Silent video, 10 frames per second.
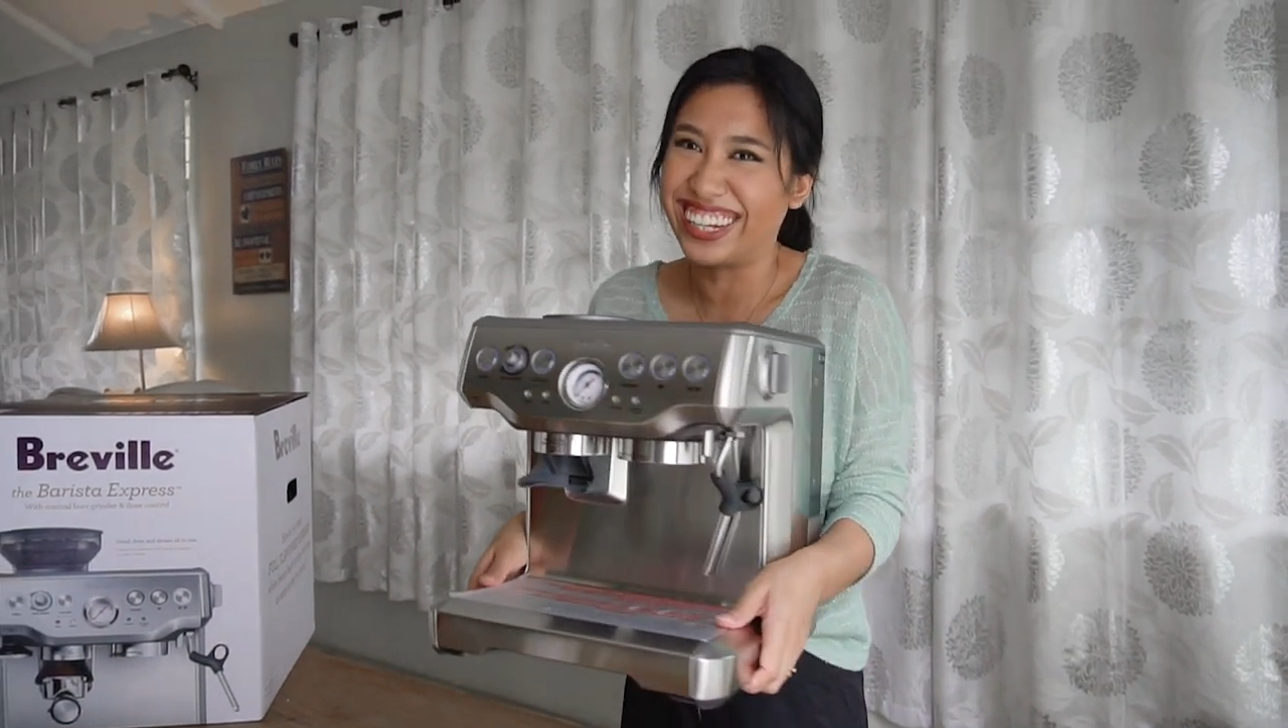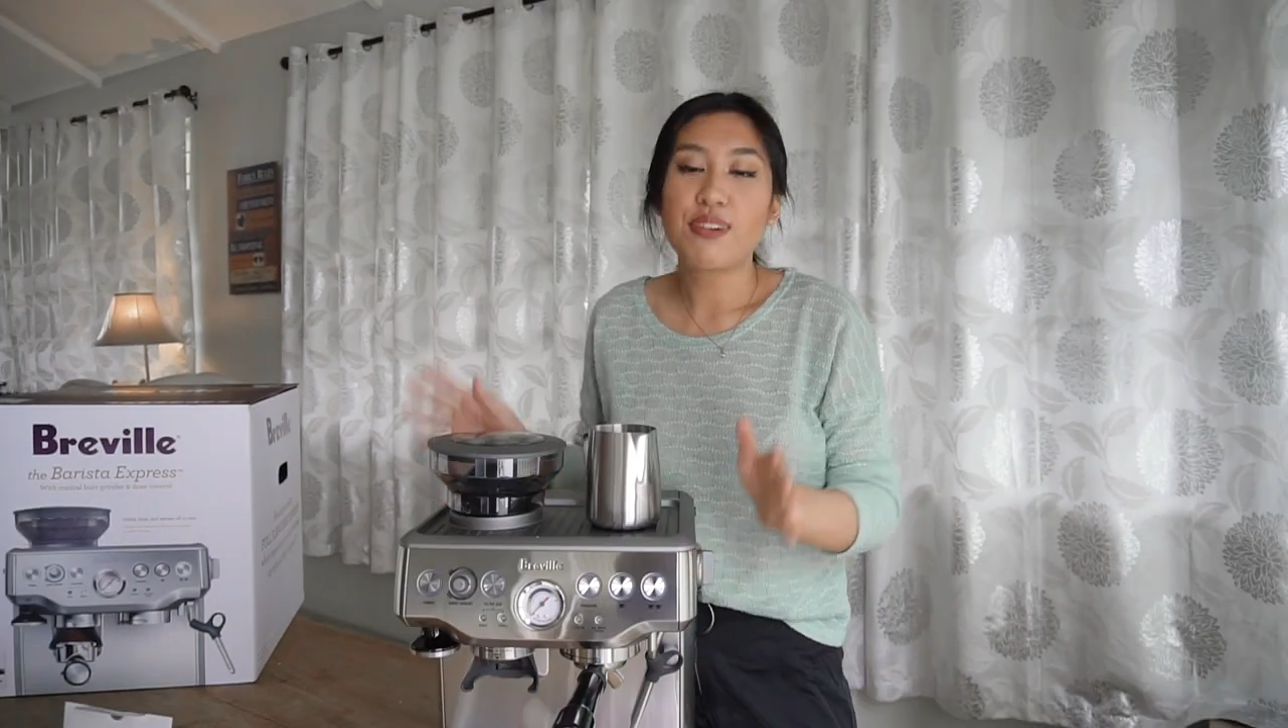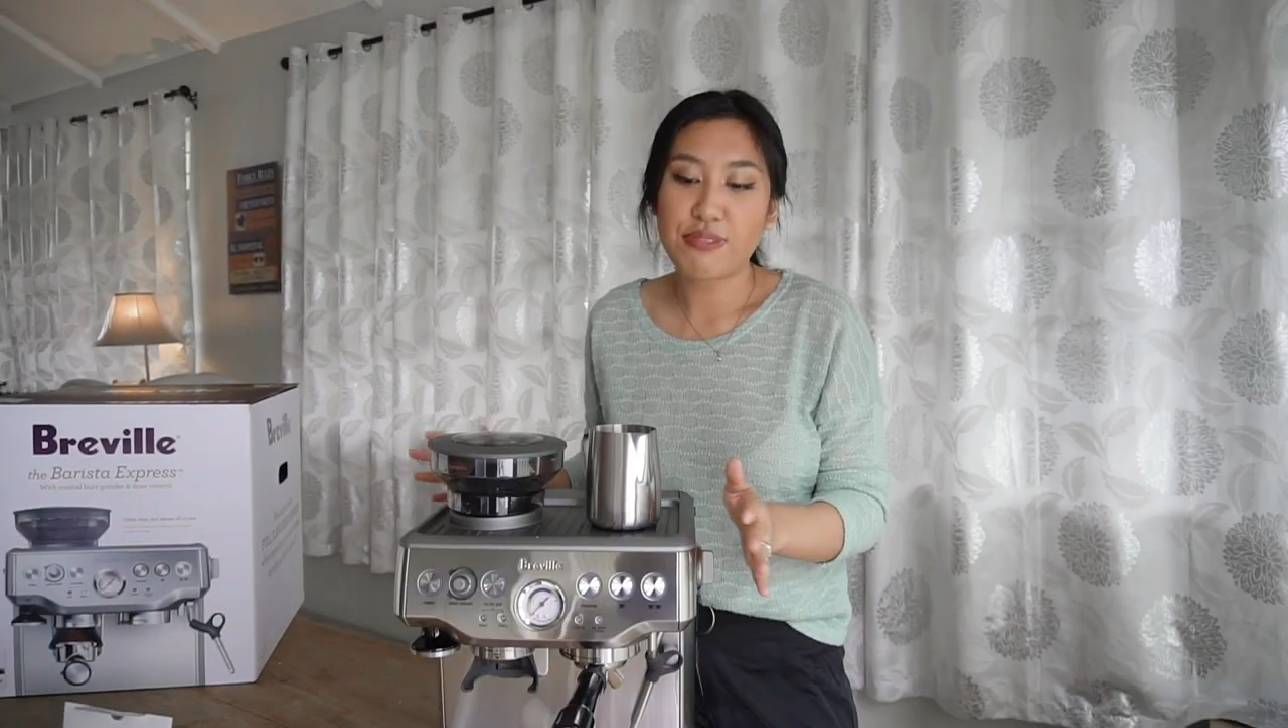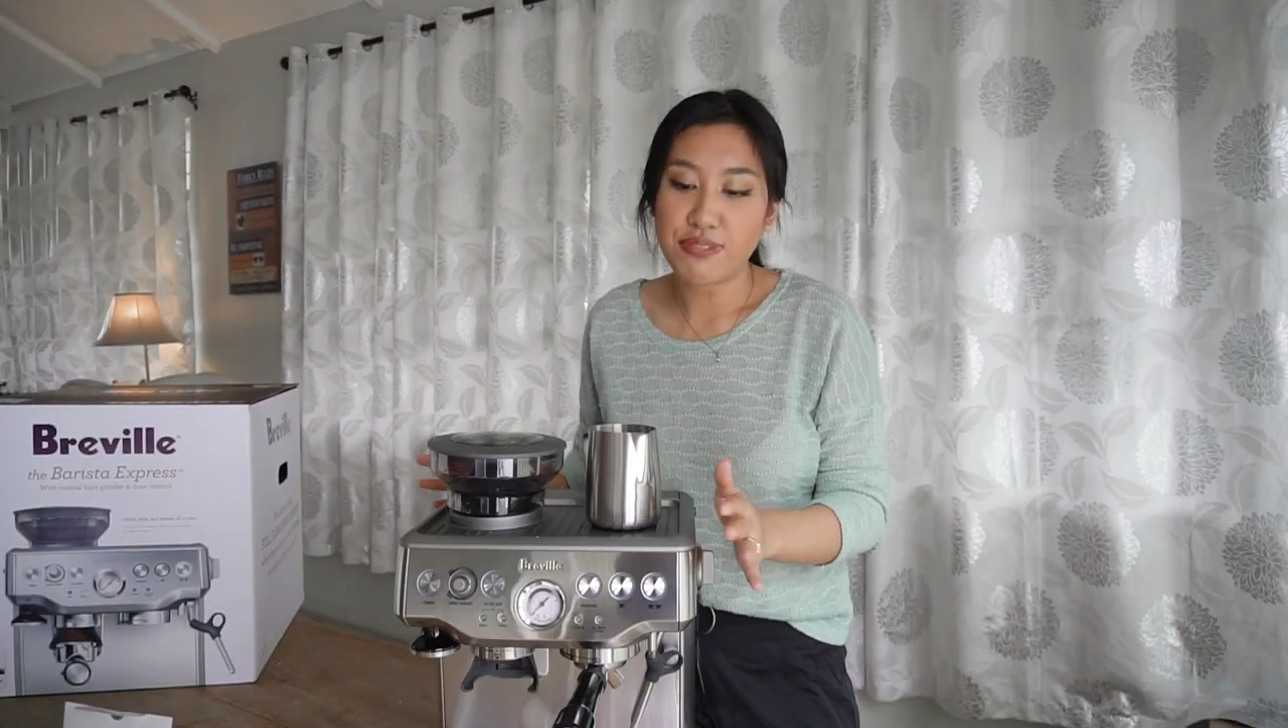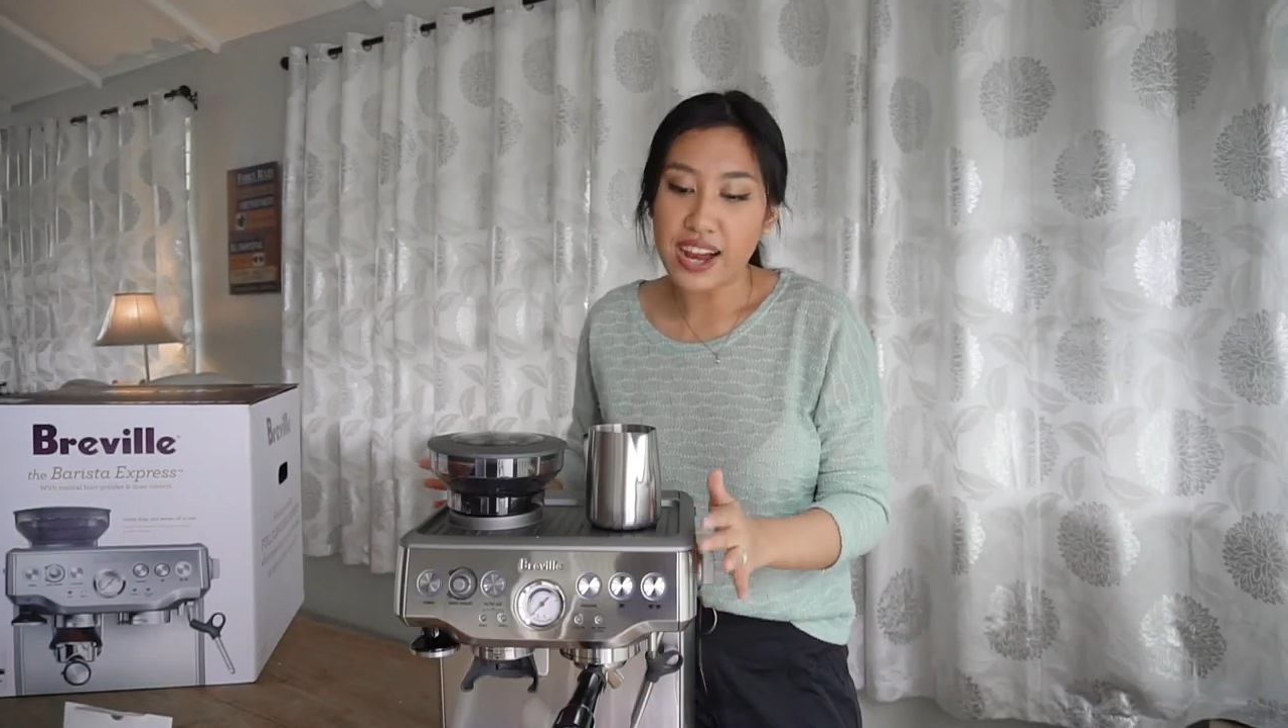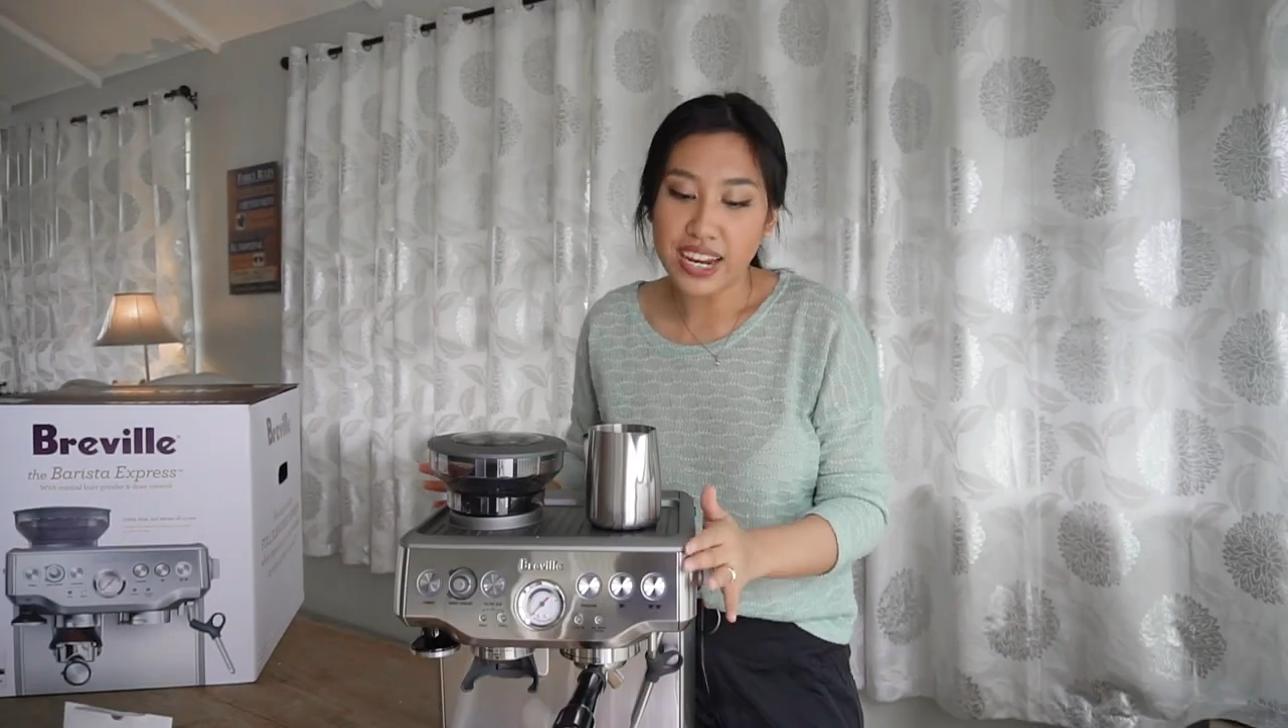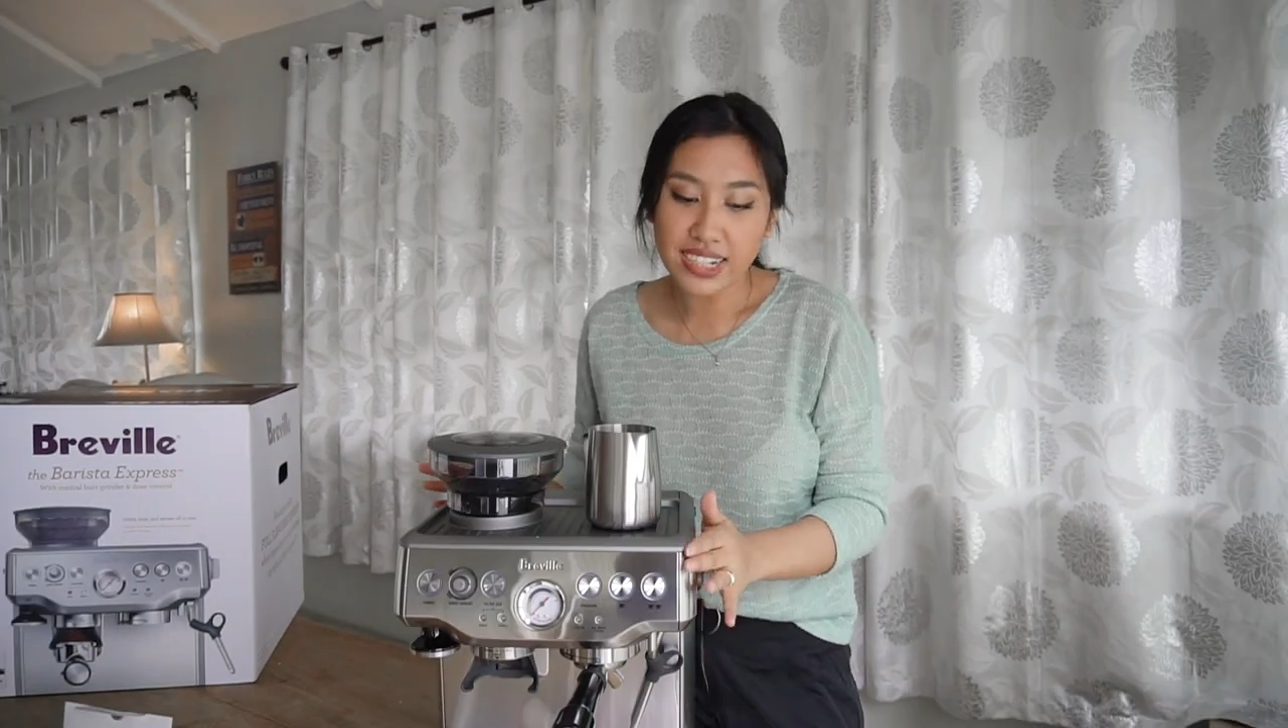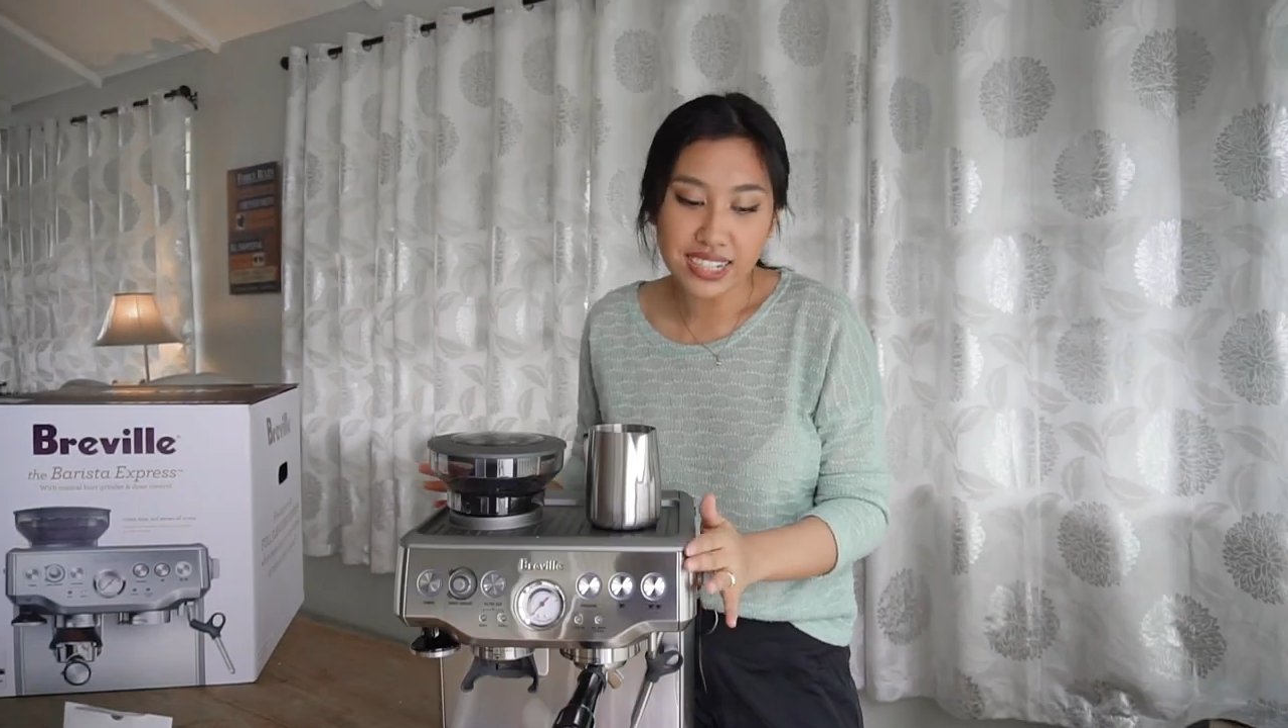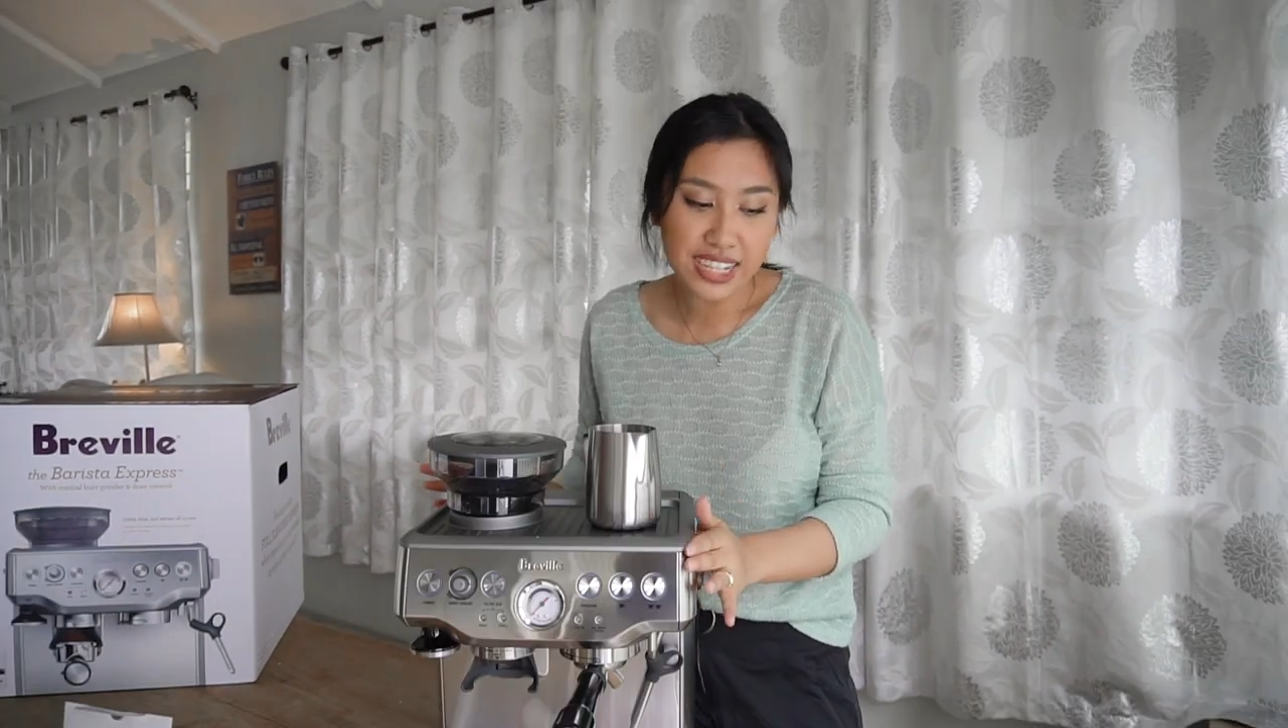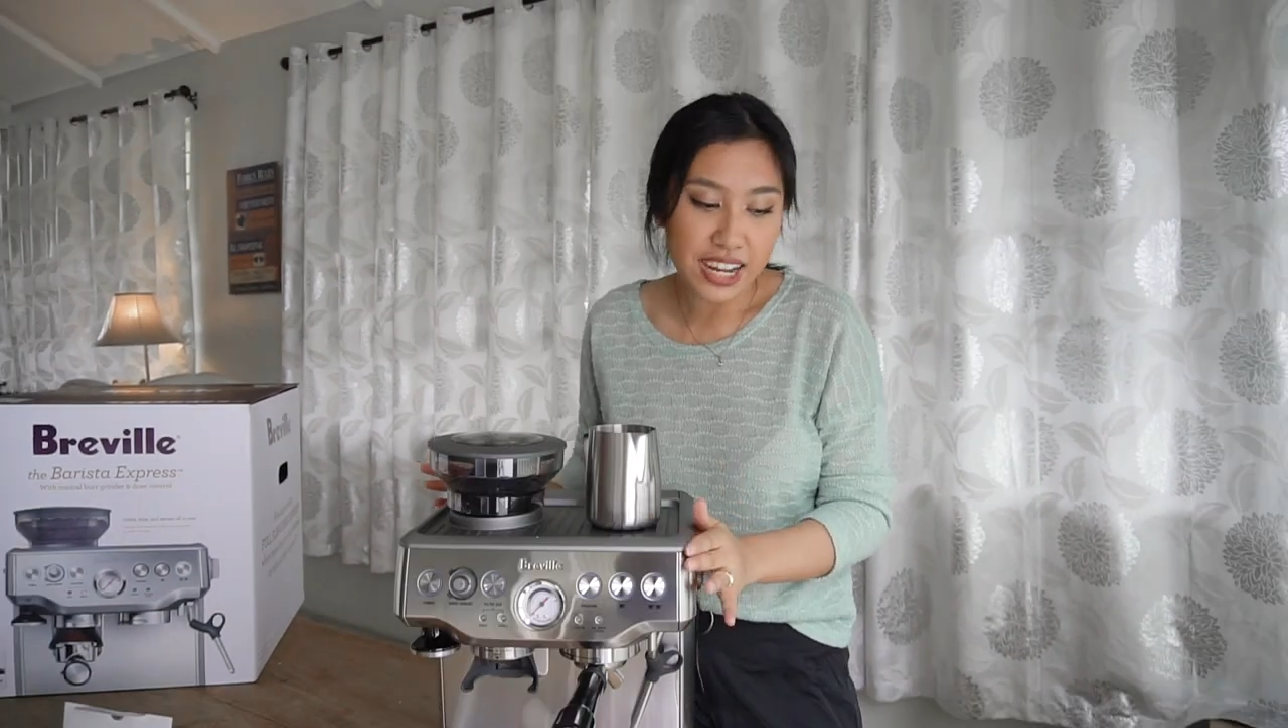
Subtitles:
We finally